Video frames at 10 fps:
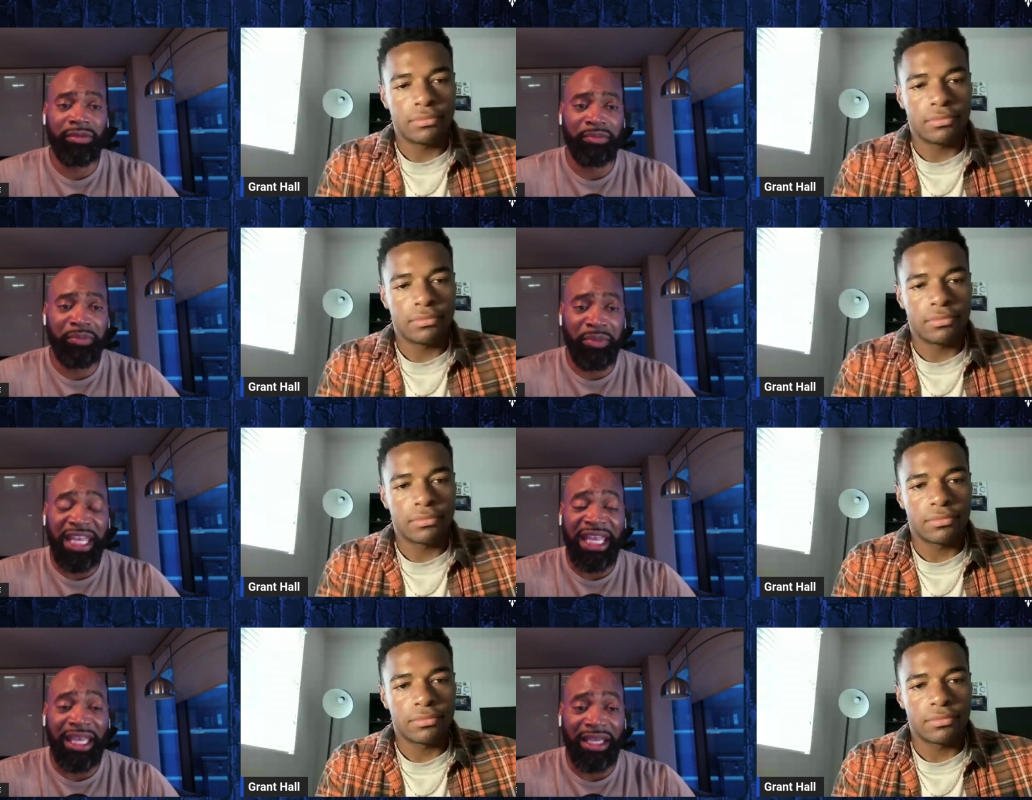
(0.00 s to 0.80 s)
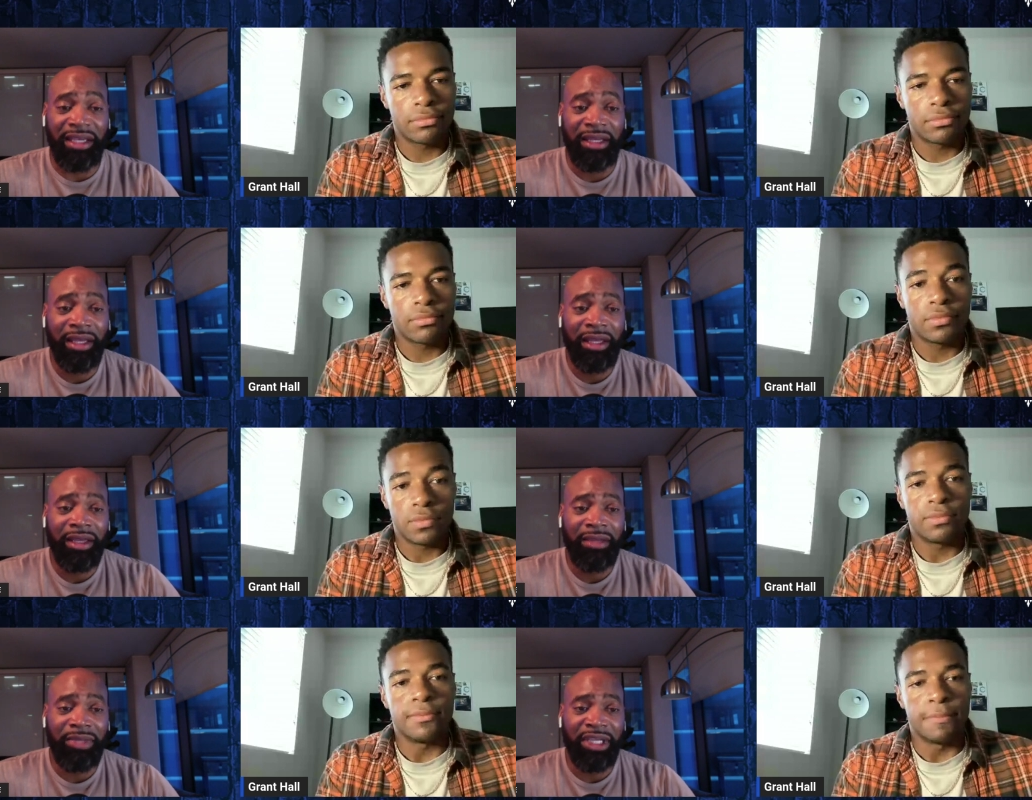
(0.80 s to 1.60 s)
Speaker 1: being,
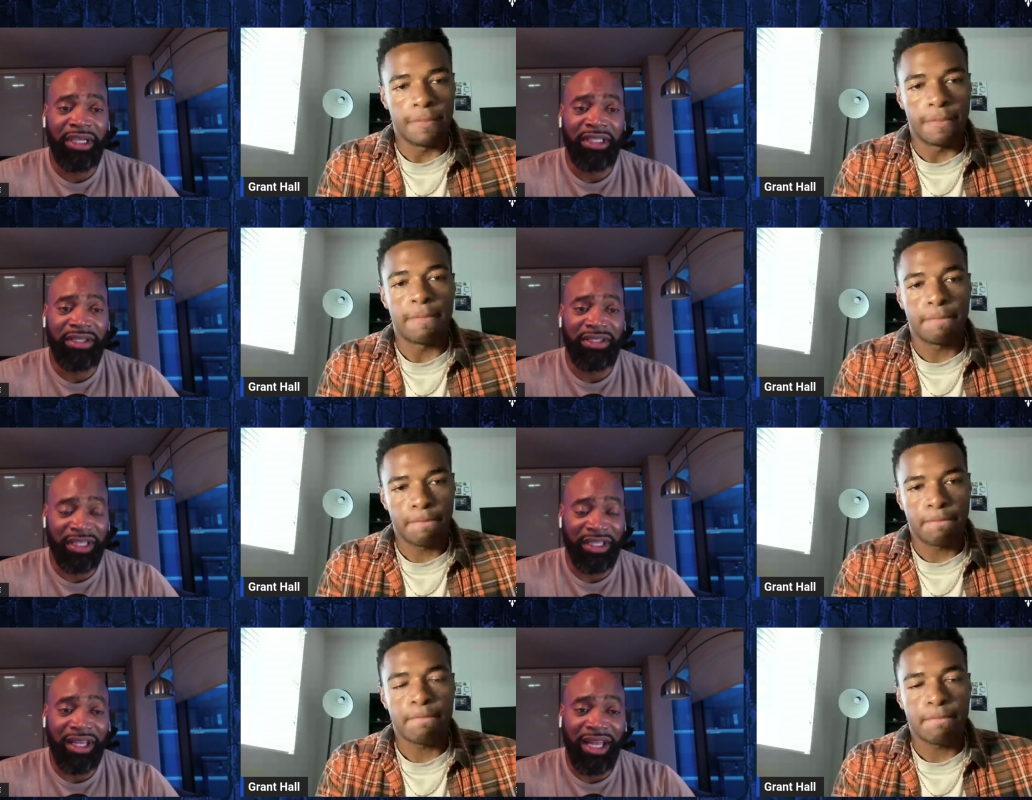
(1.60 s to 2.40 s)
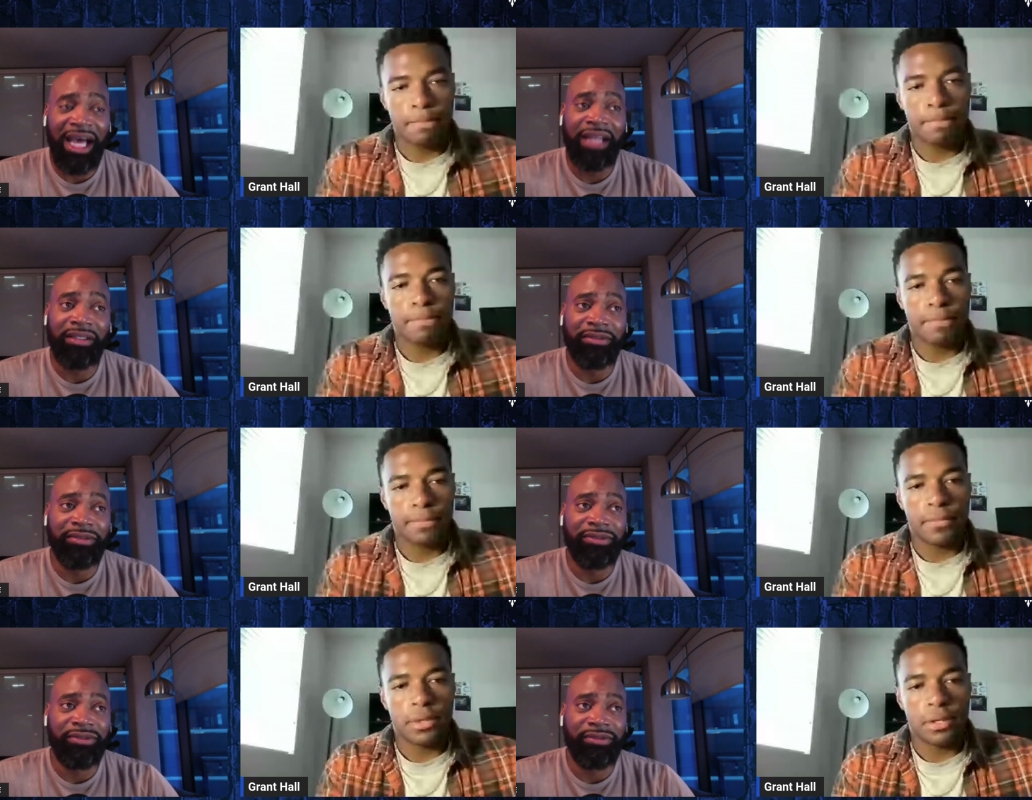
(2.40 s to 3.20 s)
because there's a lot
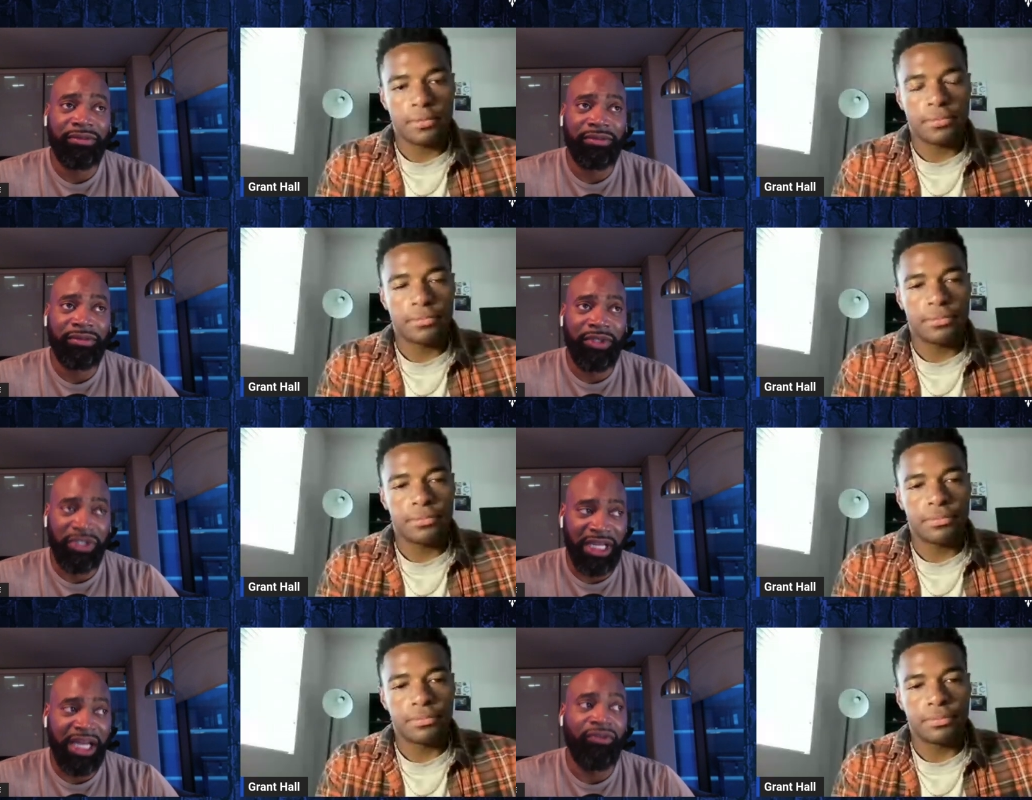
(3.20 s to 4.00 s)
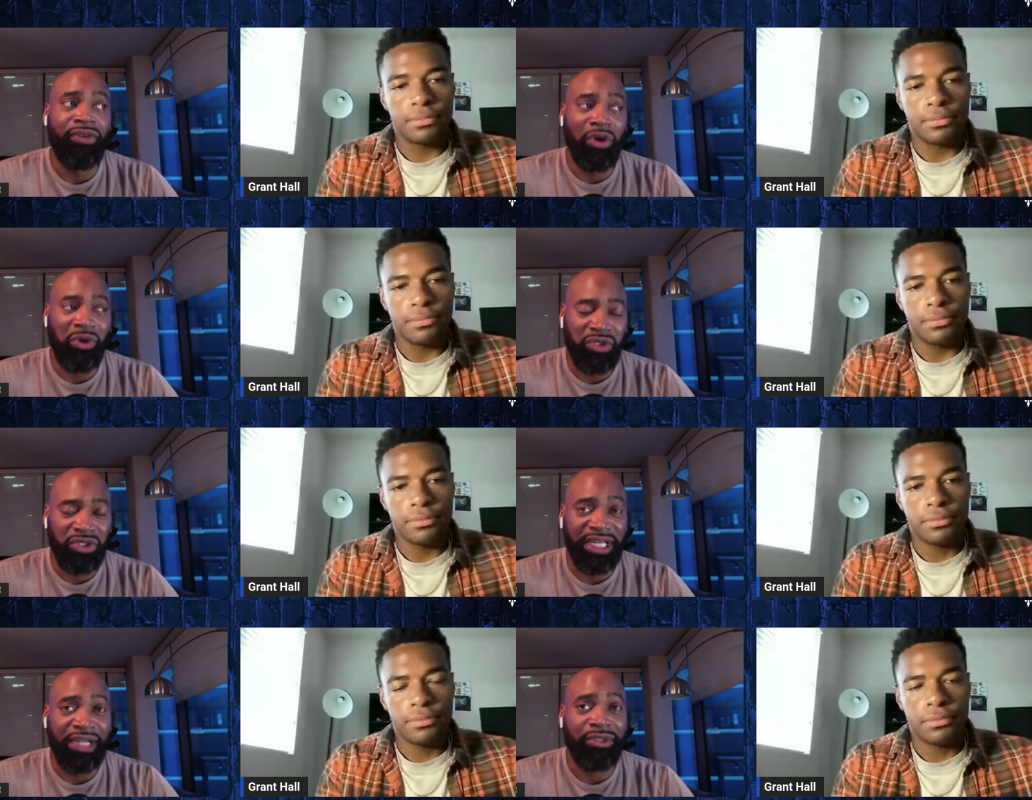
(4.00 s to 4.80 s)
of there's a lot of no's, there's
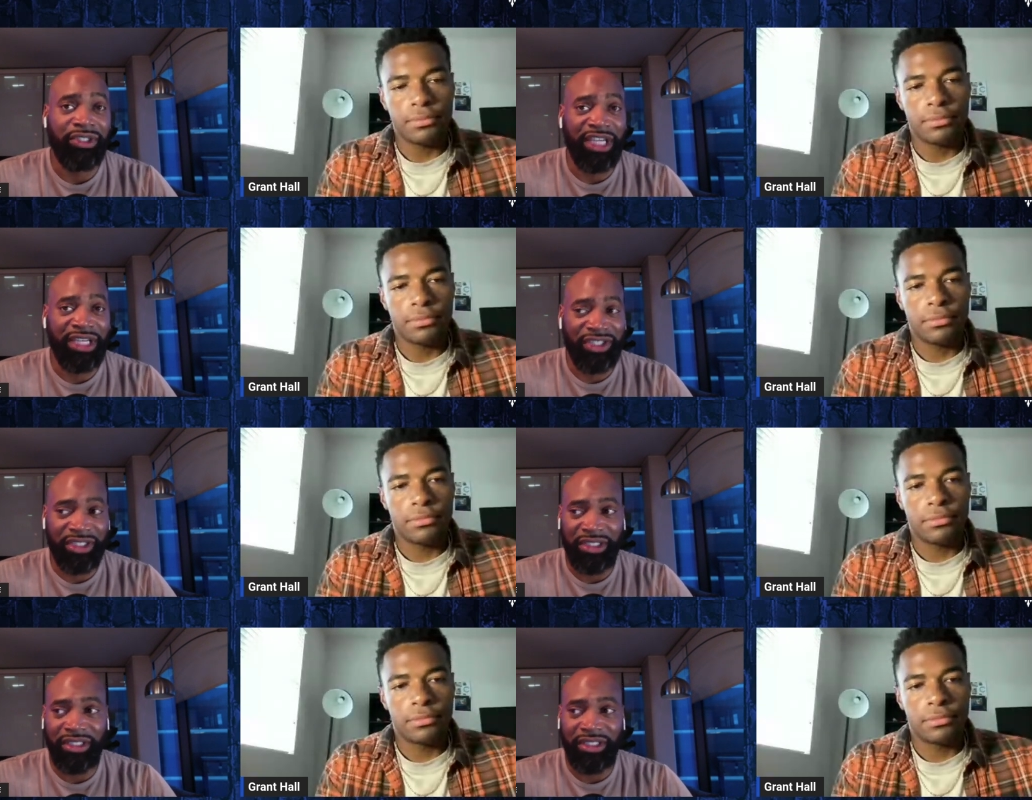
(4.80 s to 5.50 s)
a lot of rejection,